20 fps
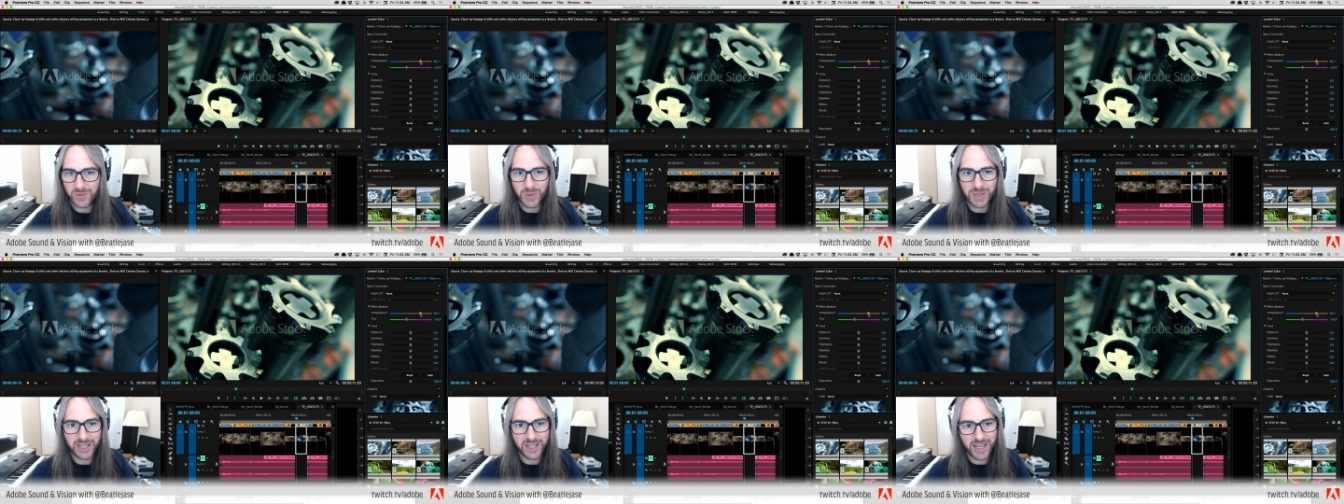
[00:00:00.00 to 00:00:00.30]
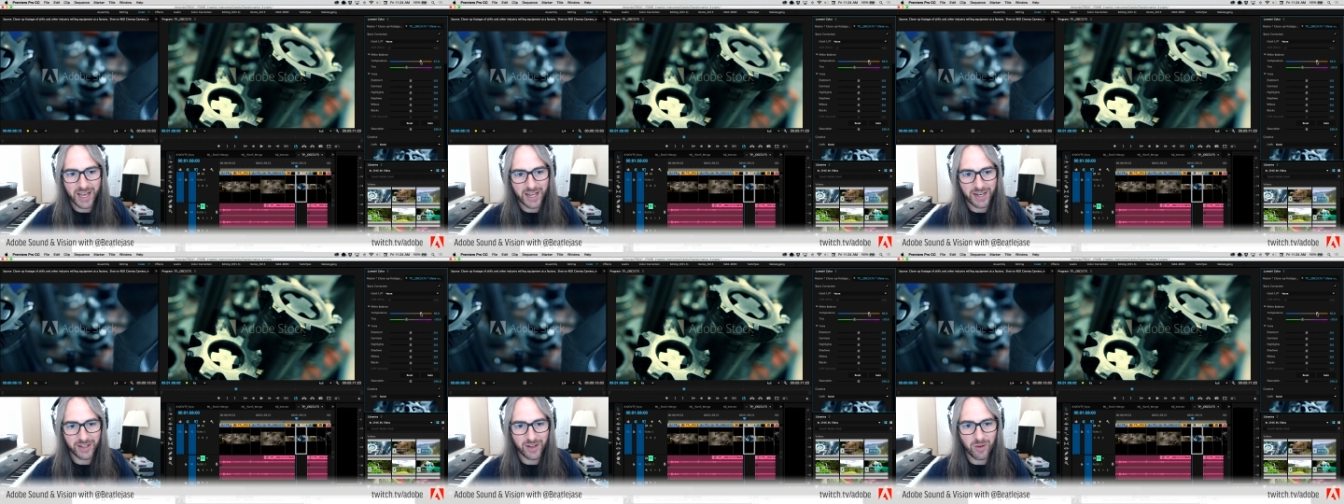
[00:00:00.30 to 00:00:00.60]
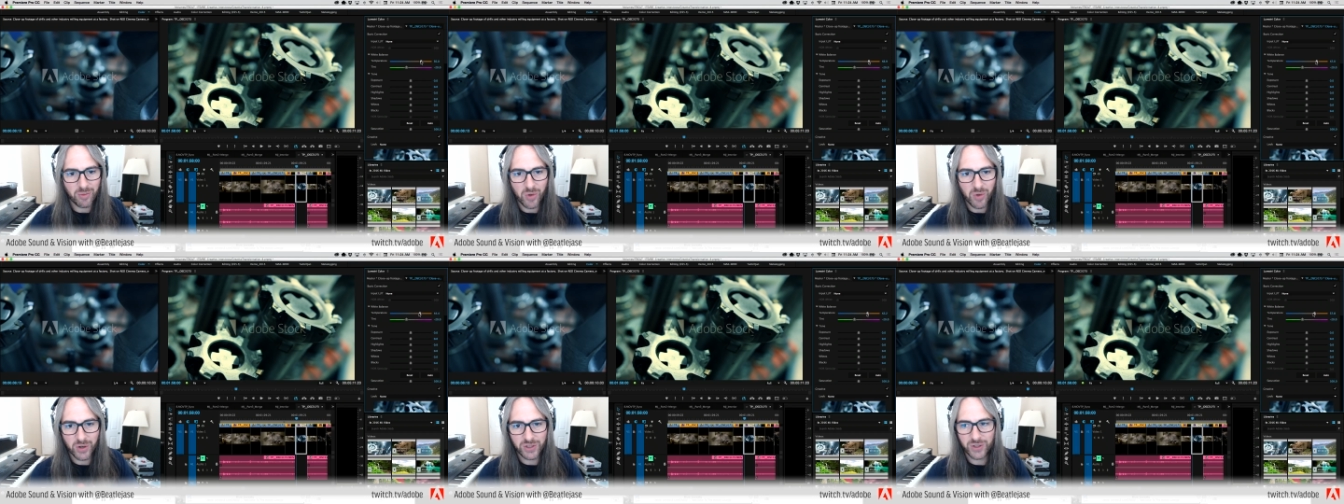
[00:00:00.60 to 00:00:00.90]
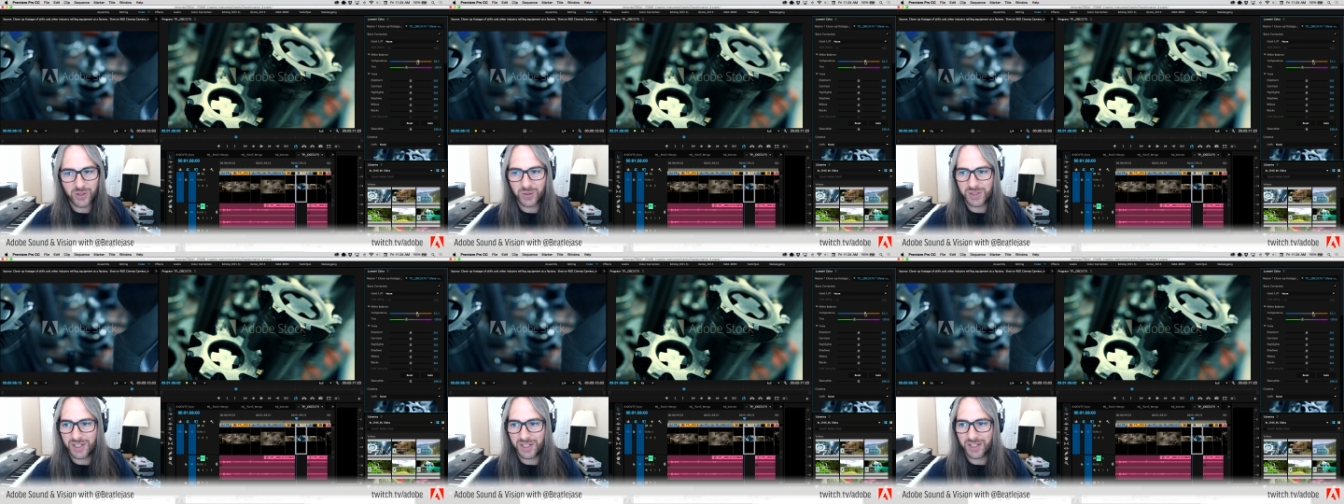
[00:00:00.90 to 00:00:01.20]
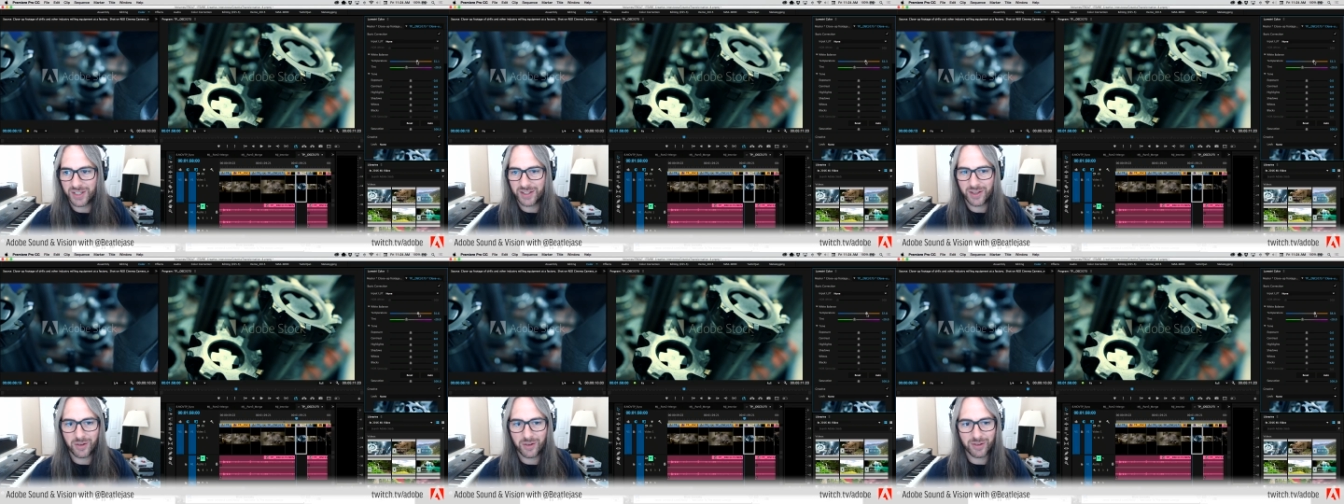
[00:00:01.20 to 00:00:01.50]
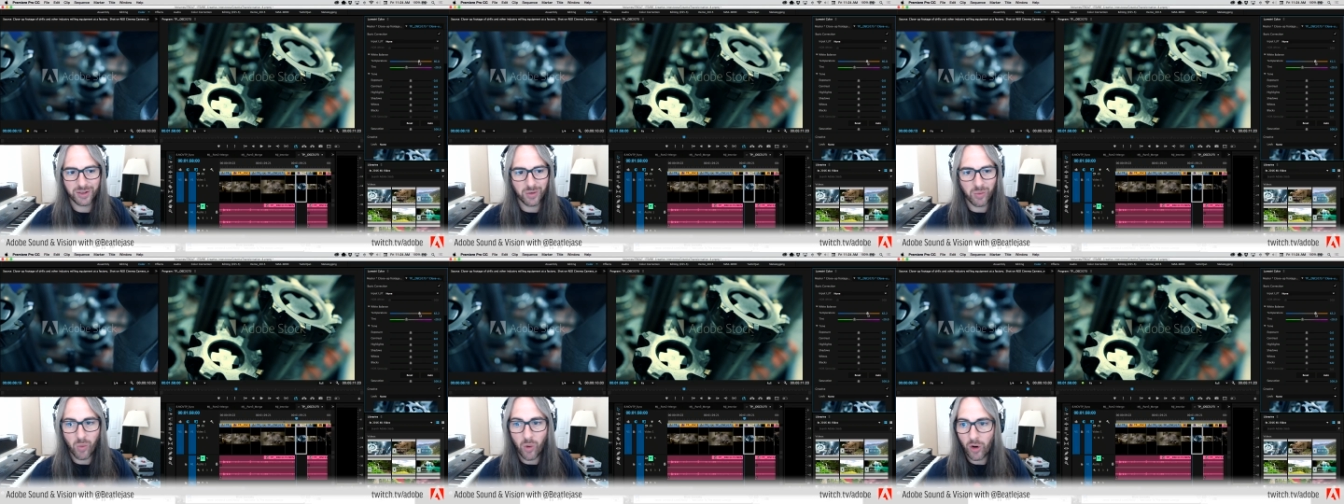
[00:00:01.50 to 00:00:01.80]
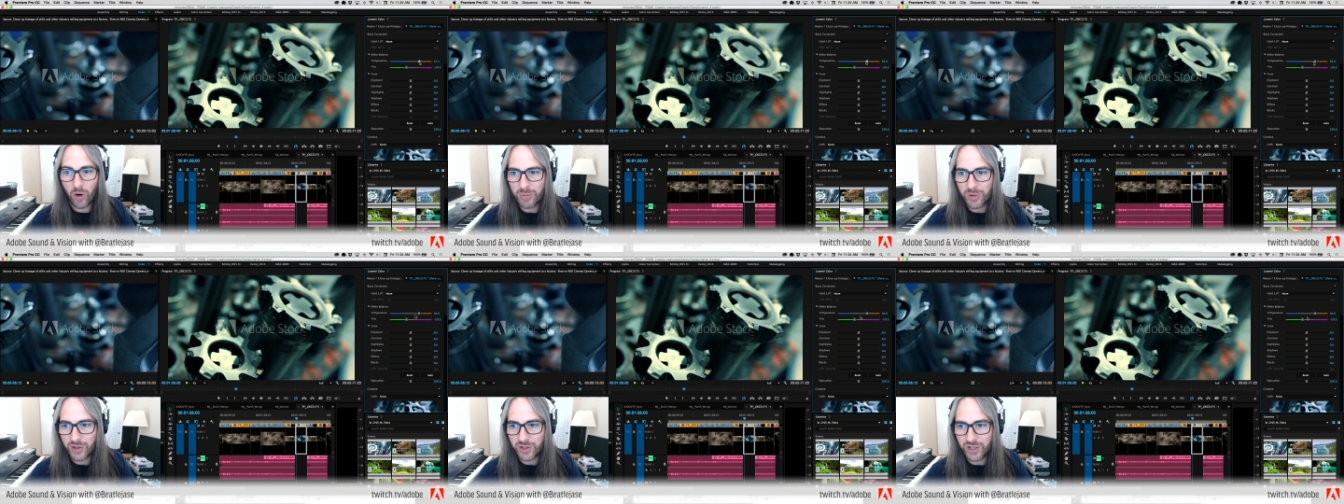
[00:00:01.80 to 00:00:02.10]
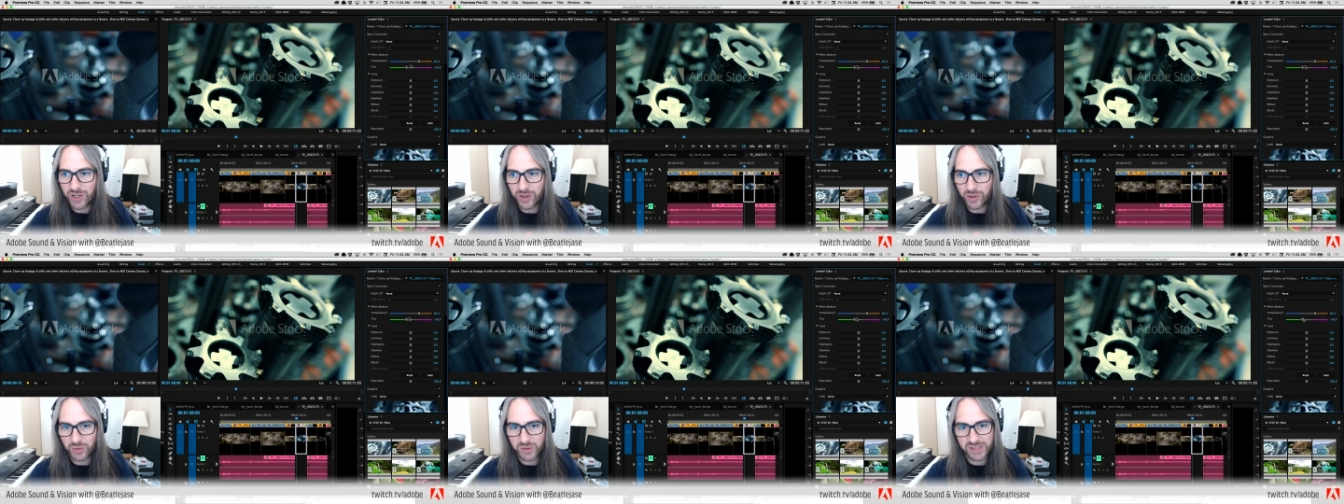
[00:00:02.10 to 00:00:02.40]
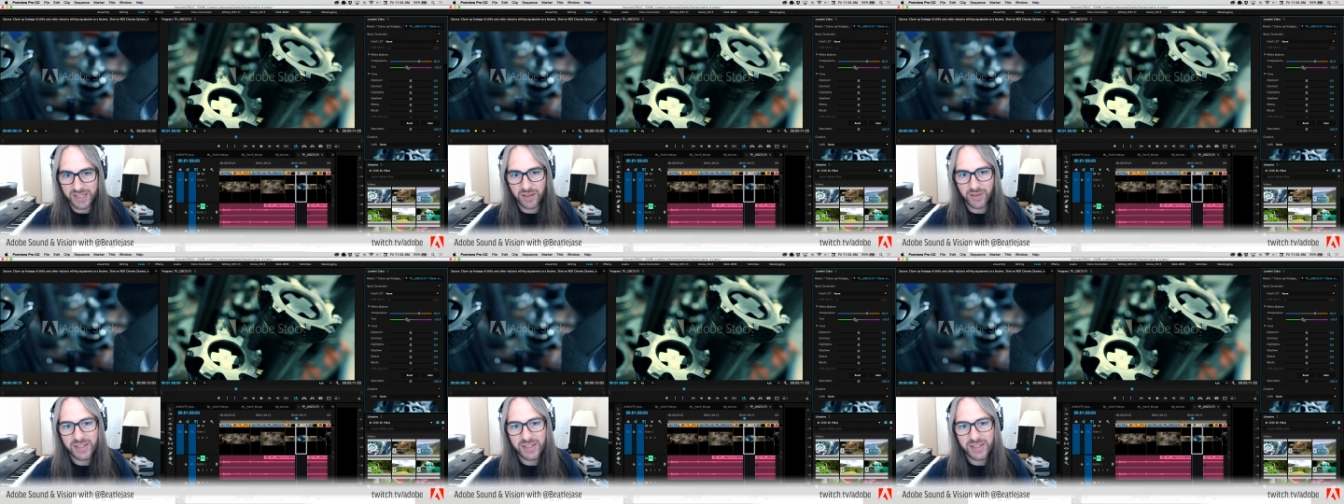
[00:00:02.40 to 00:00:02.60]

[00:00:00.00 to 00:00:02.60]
So we can kind of go more towards the warmer tones.